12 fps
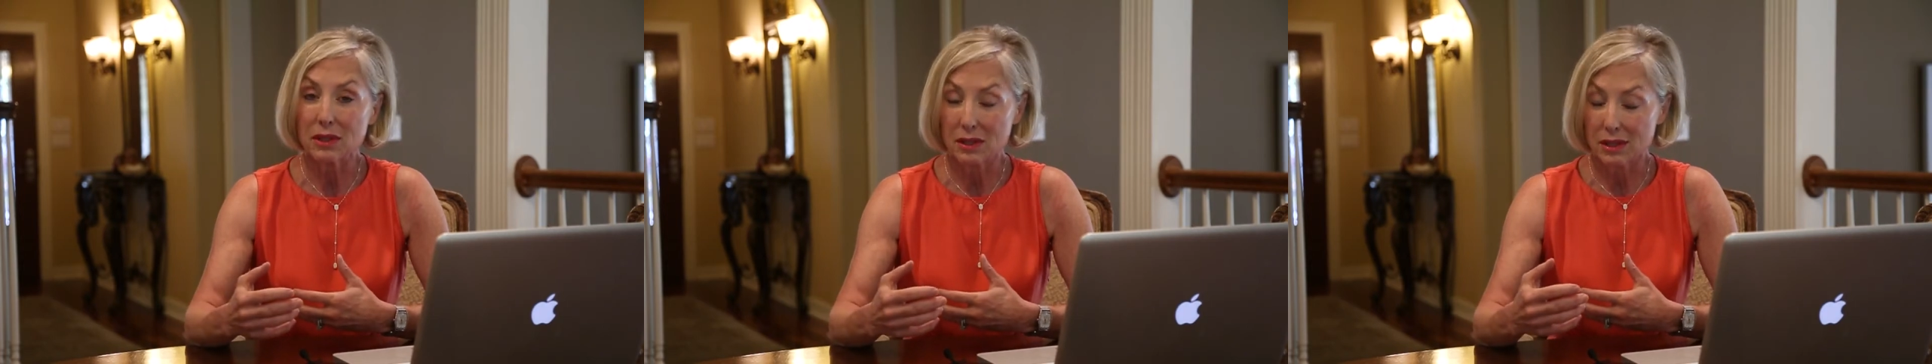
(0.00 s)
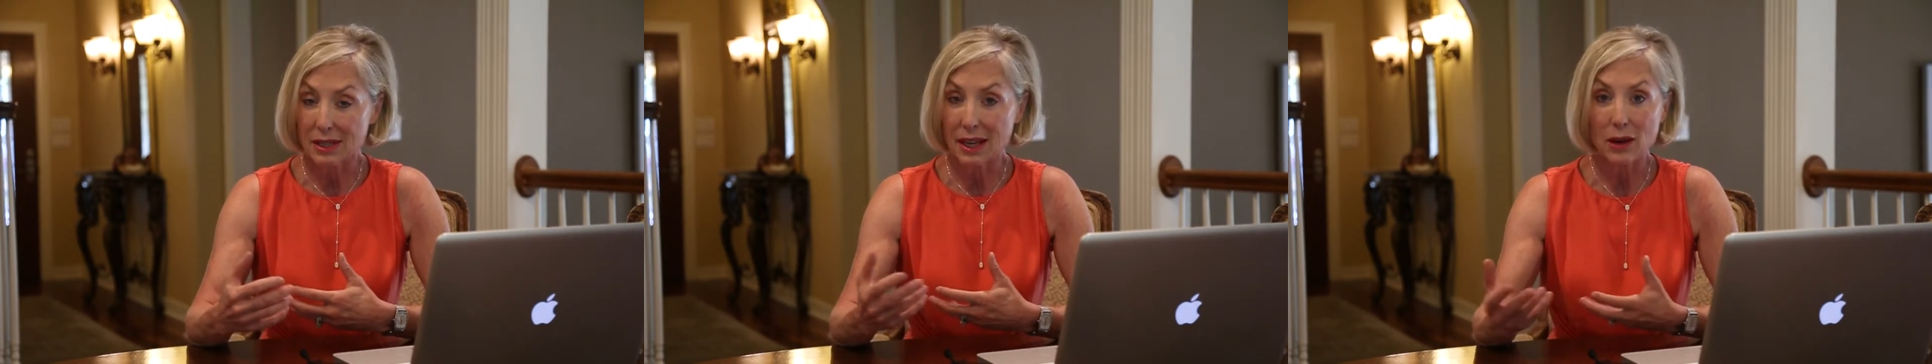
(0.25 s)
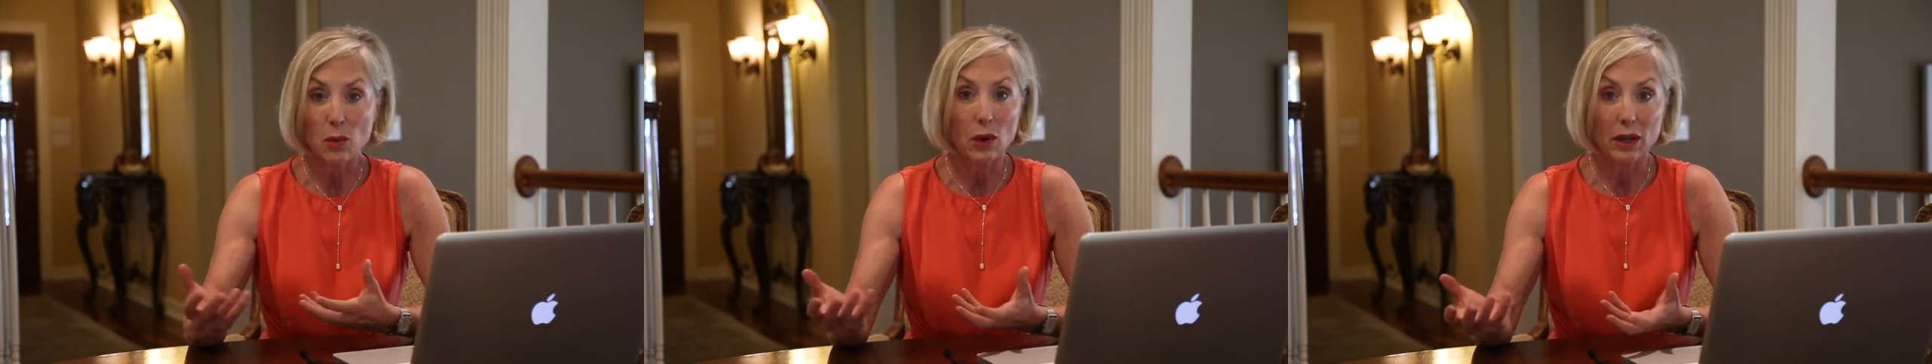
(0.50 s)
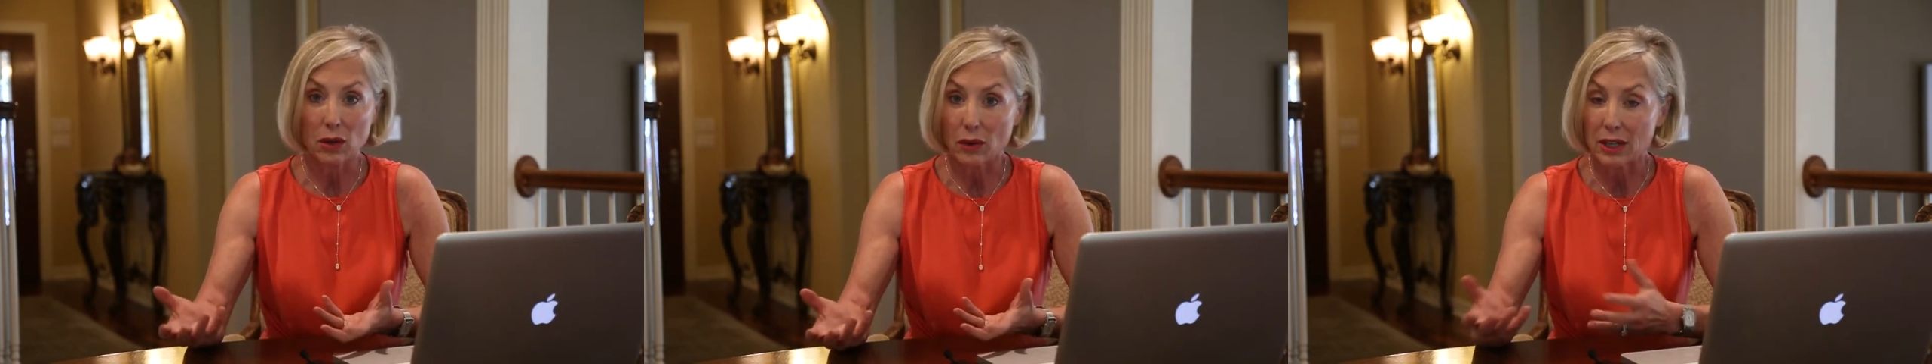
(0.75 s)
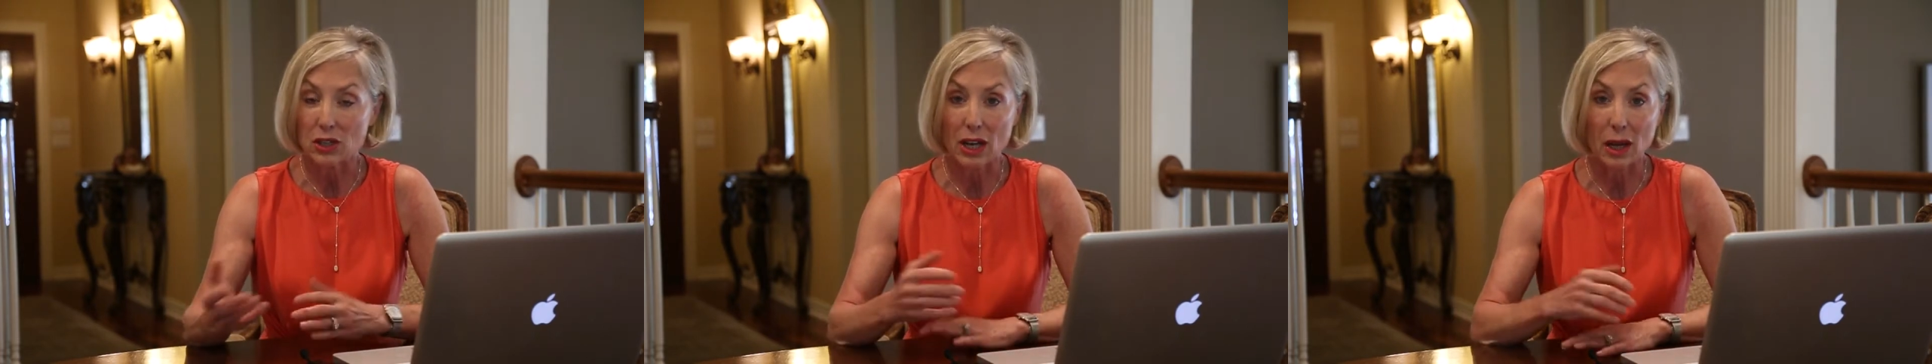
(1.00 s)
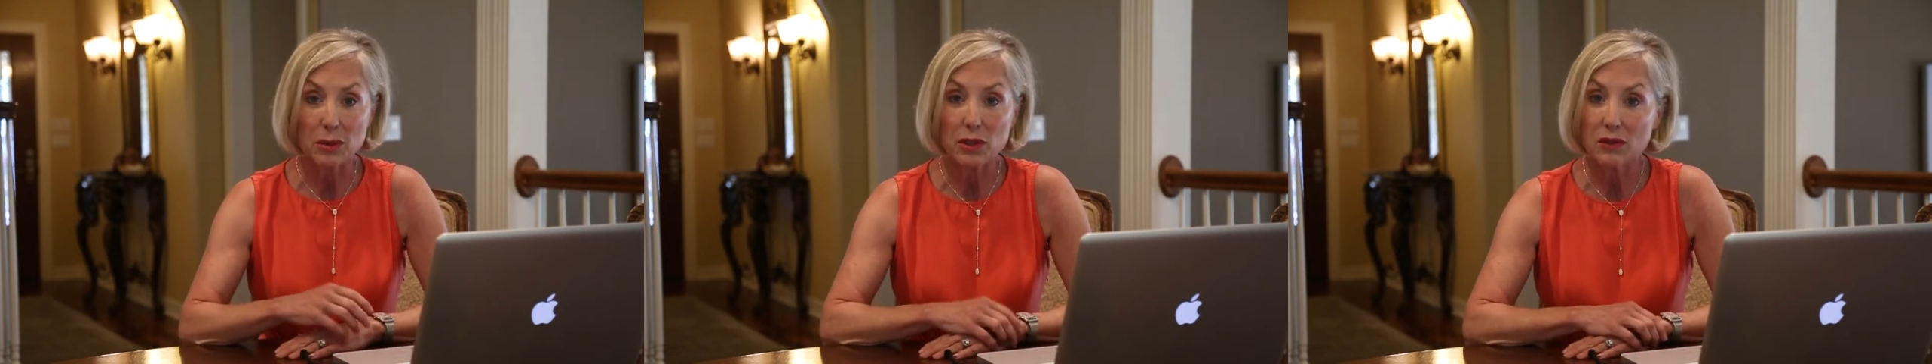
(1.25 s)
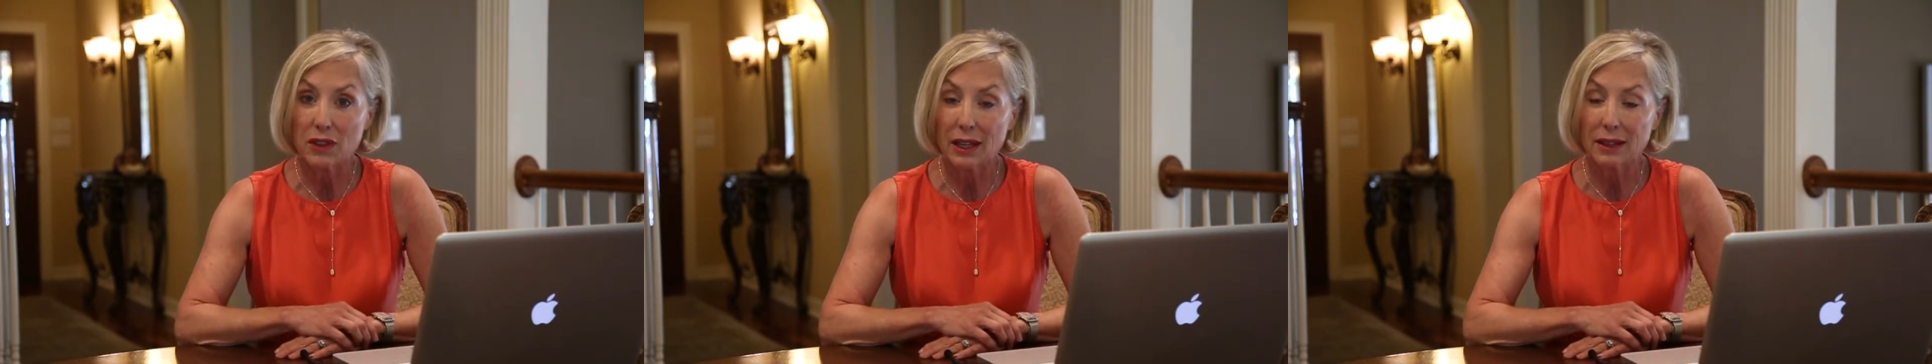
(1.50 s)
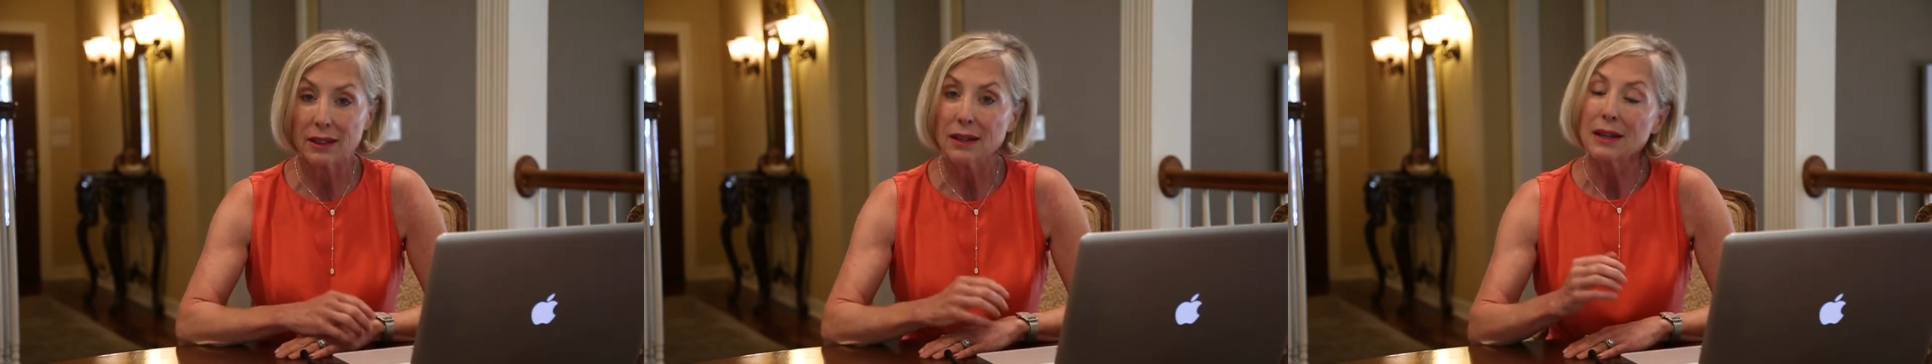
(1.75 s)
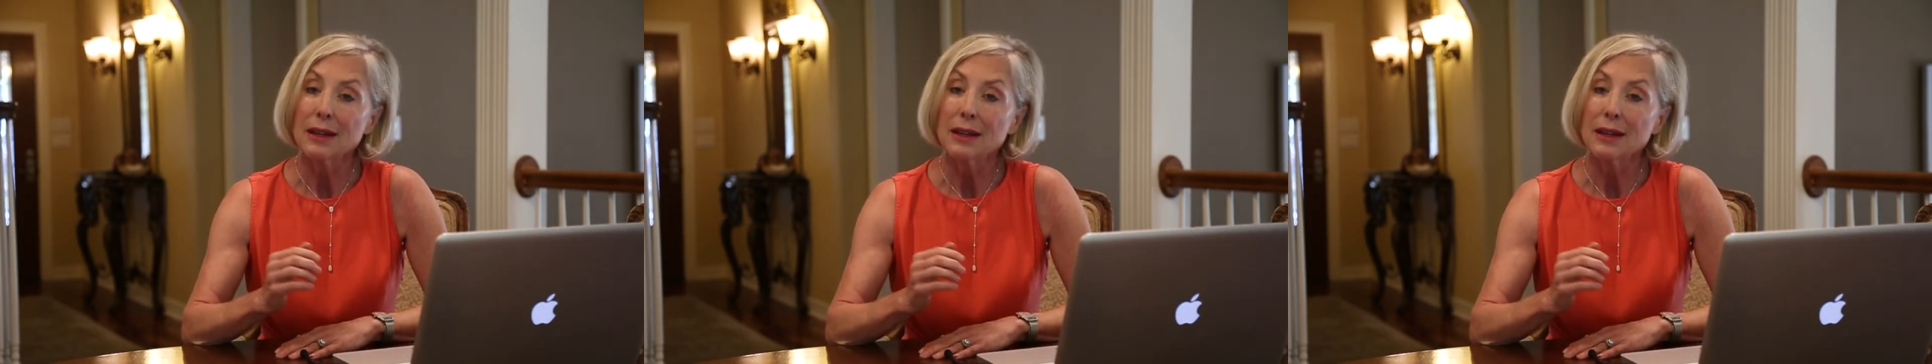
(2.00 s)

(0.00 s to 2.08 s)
say what a great job you've done,